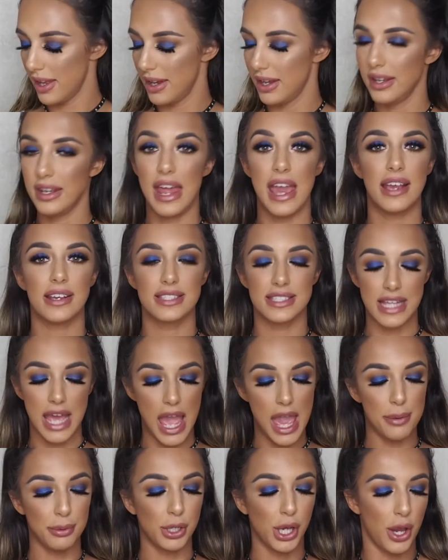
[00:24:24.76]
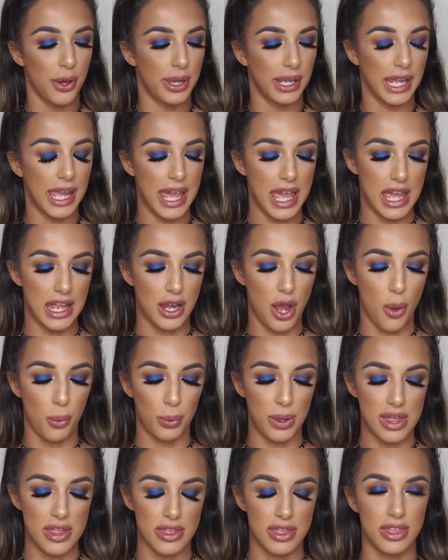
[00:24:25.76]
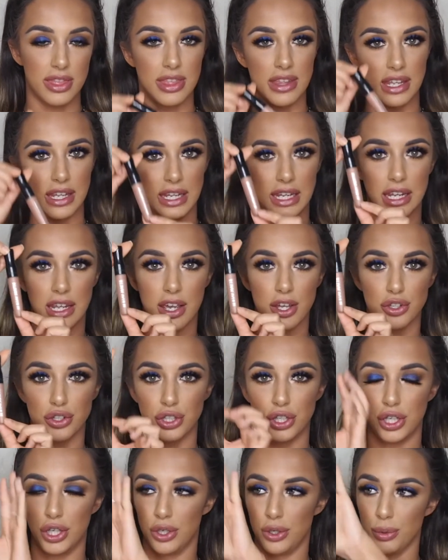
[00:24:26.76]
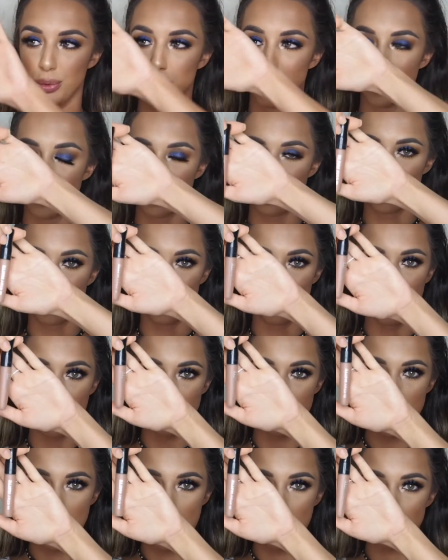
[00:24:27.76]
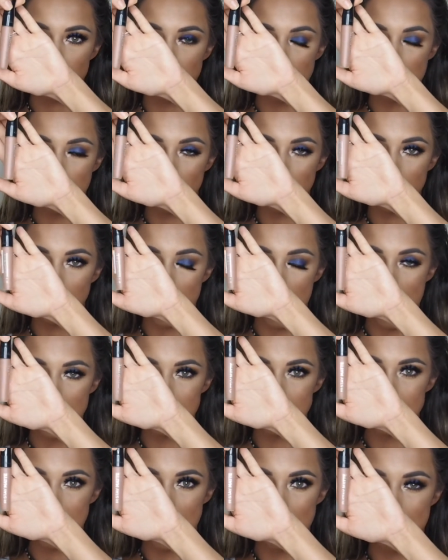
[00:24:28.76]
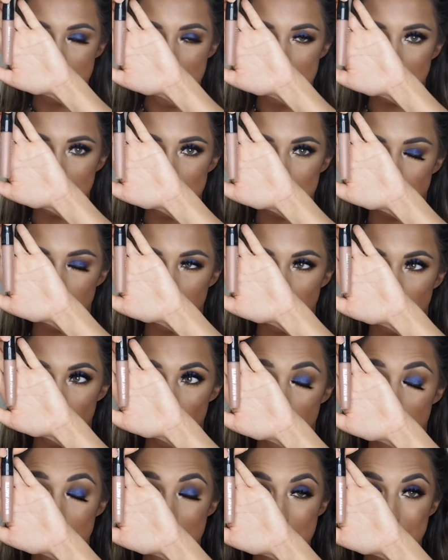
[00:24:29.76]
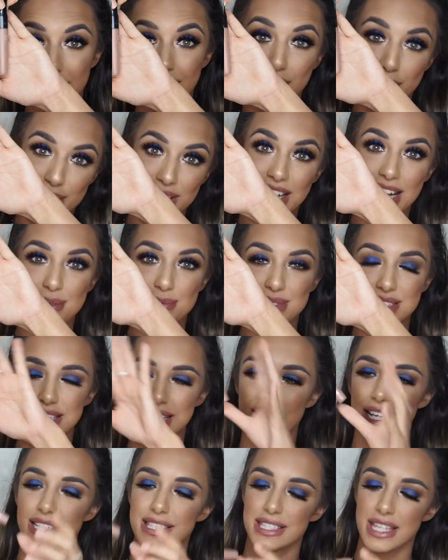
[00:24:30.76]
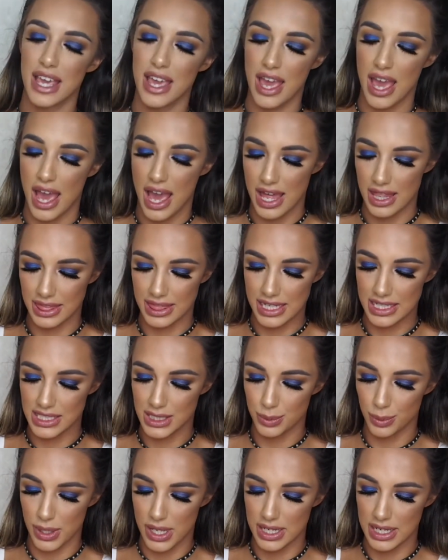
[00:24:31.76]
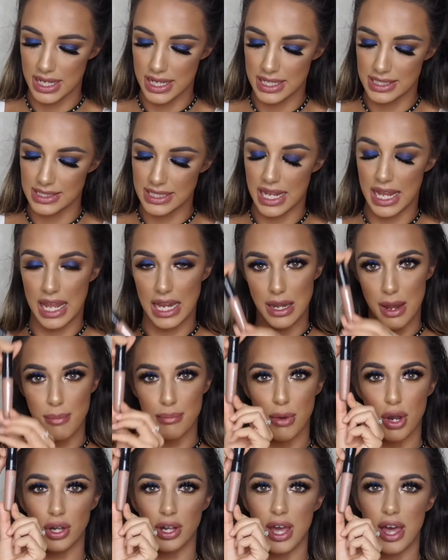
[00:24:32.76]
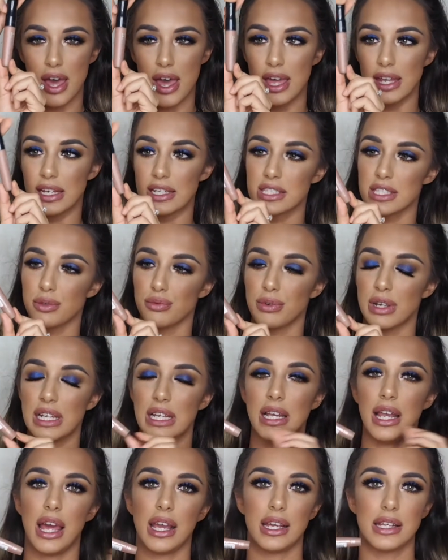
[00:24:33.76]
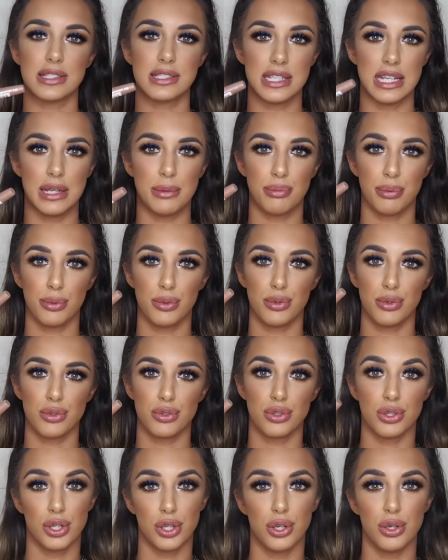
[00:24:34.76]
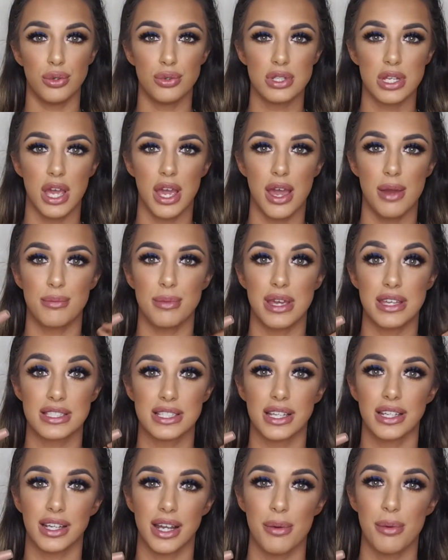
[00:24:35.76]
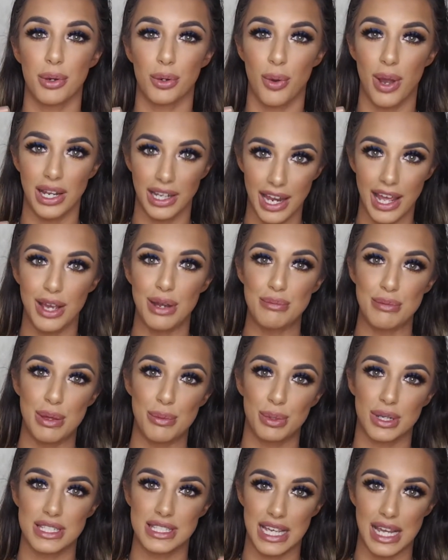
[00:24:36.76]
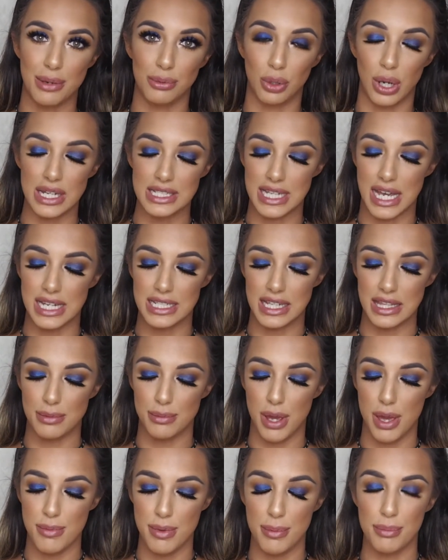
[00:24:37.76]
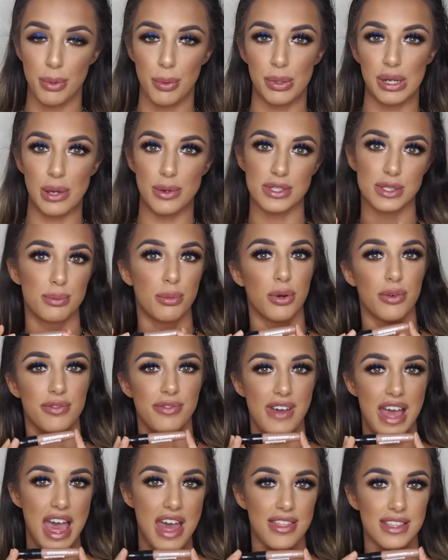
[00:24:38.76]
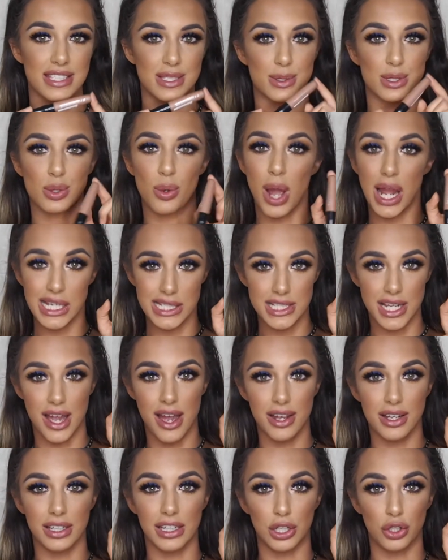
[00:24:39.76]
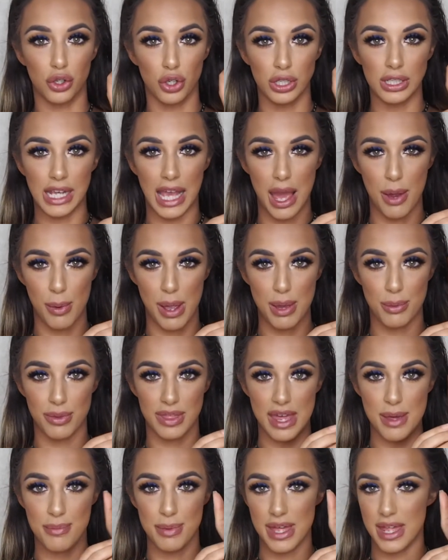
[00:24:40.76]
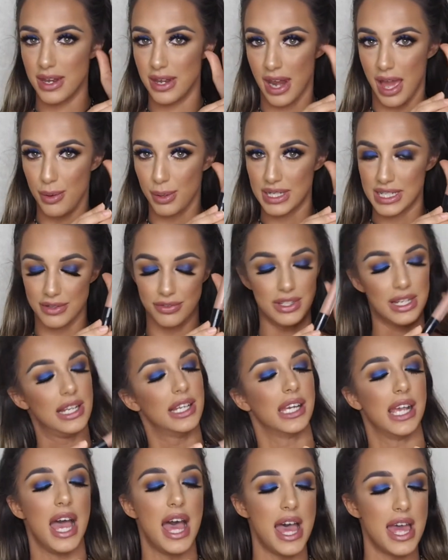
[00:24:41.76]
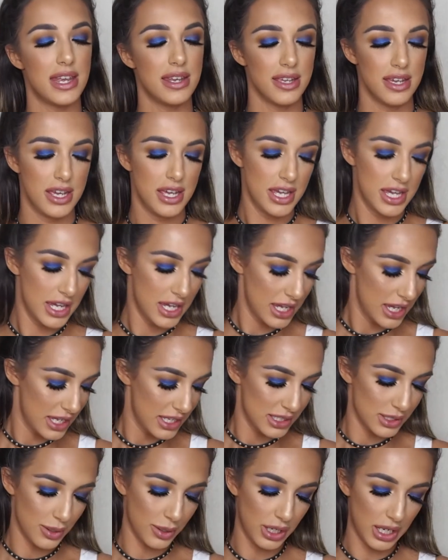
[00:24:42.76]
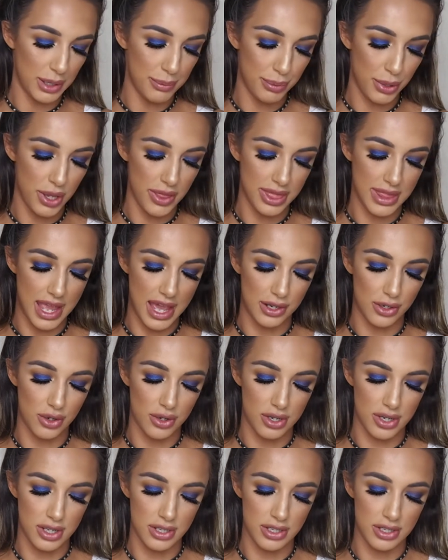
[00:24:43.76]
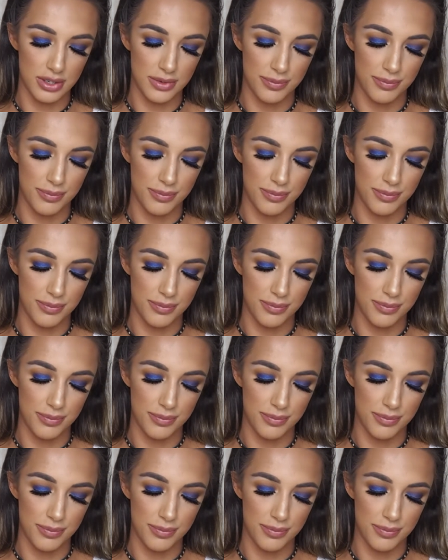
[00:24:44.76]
Next I am going in with the new, they're the Rimmel Stay Matte liquid lipsticks. And this one is in Mocha, and it's a really like a deep nude. It's going to come up quite light on me because I am quite tanned at the moment, but when I was more fair this was quite dark and I couldn't get away with it, but now I definitely can. So I'm going to put that on.